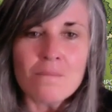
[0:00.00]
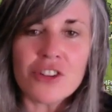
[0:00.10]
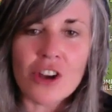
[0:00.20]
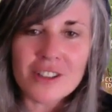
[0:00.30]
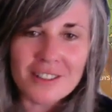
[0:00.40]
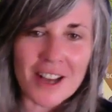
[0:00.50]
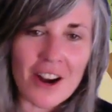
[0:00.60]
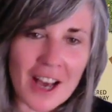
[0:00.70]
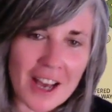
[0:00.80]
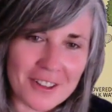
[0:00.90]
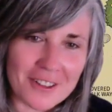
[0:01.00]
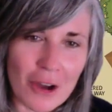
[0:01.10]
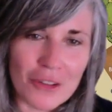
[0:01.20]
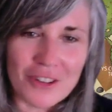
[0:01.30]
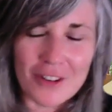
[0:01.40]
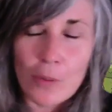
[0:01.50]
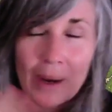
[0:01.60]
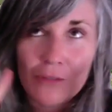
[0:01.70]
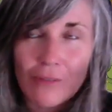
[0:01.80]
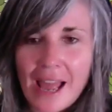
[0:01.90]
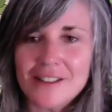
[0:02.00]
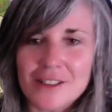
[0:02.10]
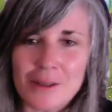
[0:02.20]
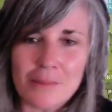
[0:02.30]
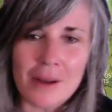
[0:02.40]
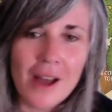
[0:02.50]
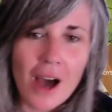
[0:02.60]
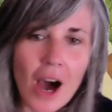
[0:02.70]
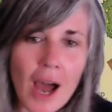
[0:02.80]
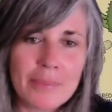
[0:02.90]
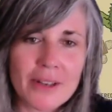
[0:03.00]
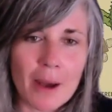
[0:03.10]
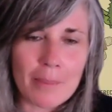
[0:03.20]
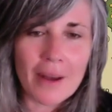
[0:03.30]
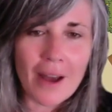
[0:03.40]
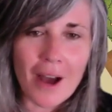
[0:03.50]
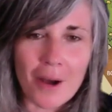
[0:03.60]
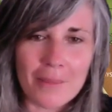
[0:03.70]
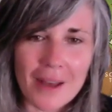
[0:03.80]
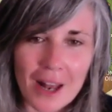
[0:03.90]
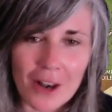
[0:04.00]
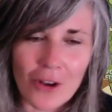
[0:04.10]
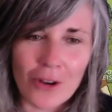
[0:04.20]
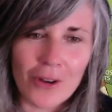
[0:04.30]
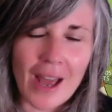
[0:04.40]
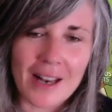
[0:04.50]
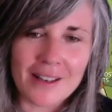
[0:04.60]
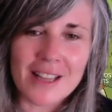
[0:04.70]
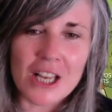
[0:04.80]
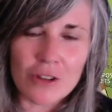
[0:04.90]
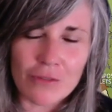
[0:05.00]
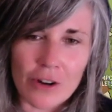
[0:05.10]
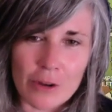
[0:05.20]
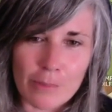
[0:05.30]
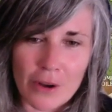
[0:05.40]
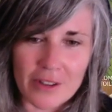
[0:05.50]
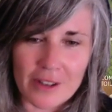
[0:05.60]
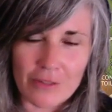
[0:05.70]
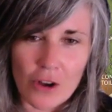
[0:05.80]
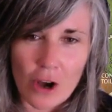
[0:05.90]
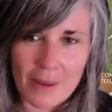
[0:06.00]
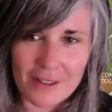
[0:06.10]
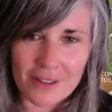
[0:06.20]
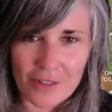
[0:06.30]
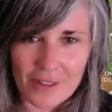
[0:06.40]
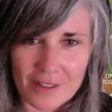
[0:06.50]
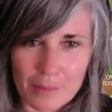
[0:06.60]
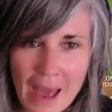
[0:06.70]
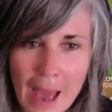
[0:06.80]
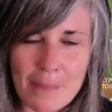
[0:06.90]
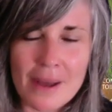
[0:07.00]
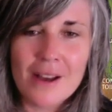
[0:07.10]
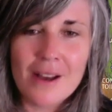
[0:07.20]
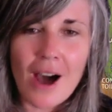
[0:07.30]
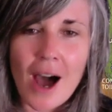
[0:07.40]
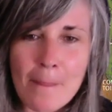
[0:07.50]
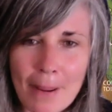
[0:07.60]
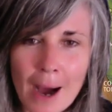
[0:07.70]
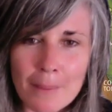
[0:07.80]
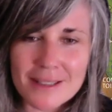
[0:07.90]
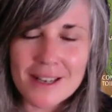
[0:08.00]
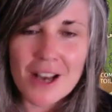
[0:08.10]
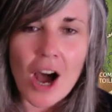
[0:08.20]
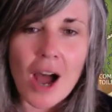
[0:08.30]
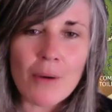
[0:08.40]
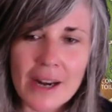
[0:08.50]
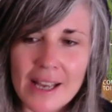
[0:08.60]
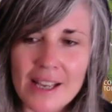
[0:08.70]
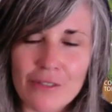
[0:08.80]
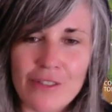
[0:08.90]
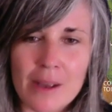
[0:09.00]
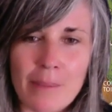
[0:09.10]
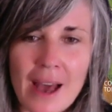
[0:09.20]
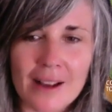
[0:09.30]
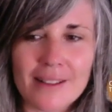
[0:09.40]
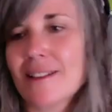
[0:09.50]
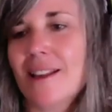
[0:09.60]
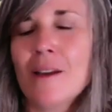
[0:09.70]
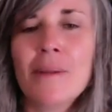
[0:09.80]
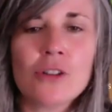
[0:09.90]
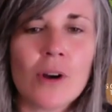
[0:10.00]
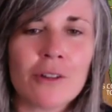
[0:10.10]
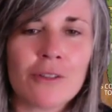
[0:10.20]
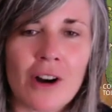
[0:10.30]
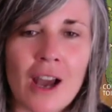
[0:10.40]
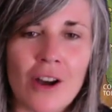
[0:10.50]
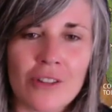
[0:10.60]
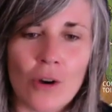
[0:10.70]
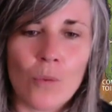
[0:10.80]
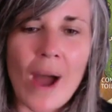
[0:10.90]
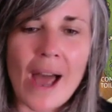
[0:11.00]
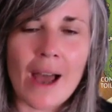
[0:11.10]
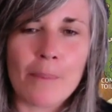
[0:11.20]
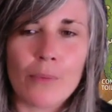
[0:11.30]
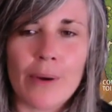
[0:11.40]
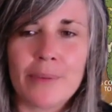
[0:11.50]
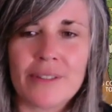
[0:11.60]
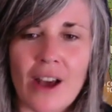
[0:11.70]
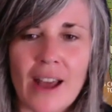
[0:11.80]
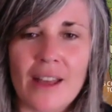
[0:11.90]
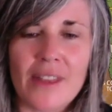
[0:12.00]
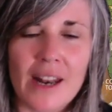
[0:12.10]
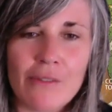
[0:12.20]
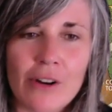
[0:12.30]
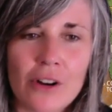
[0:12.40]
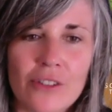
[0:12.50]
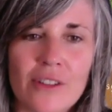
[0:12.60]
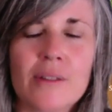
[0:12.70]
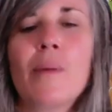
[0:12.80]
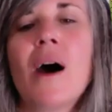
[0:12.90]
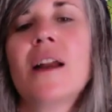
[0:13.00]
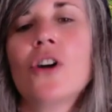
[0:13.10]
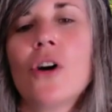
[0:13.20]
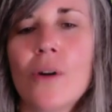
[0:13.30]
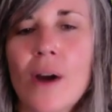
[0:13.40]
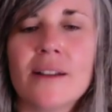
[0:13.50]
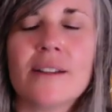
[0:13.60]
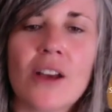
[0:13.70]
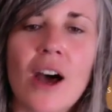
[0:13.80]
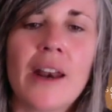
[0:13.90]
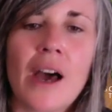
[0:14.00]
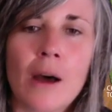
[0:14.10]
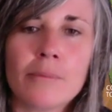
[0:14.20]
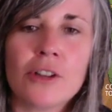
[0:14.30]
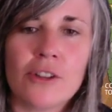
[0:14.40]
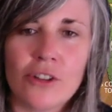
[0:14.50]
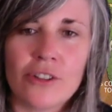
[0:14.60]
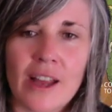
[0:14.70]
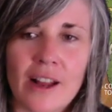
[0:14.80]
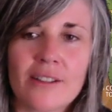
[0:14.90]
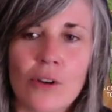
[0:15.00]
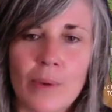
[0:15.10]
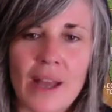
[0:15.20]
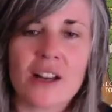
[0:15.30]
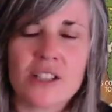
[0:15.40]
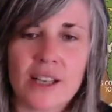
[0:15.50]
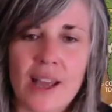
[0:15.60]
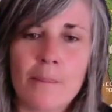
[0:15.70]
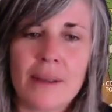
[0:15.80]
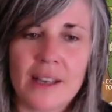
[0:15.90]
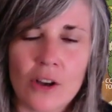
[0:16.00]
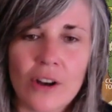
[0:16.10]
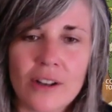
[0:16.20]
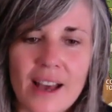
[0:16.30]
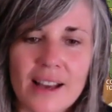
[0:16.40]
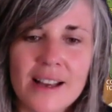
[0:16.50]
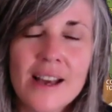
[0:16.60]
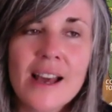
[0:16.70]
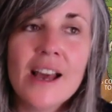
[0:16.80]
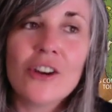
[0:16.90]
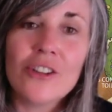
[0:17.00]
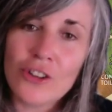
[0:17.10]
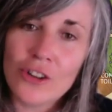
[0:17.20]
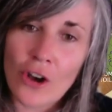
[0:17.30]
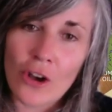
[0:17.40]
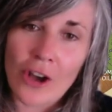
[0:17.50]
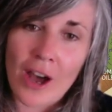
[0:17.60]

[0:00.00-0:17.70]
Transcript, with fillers: so Tartarian Hunters, that was just a quick random hyped up um, hello and thank you for all your positive comments on this map. I'm pumped. I want to hear your feedbacks. Give me 24 hours. I'll whack up a website and then everyone who's inspired, go and sign up to the newsletter so we actually can be in contact. Because you know,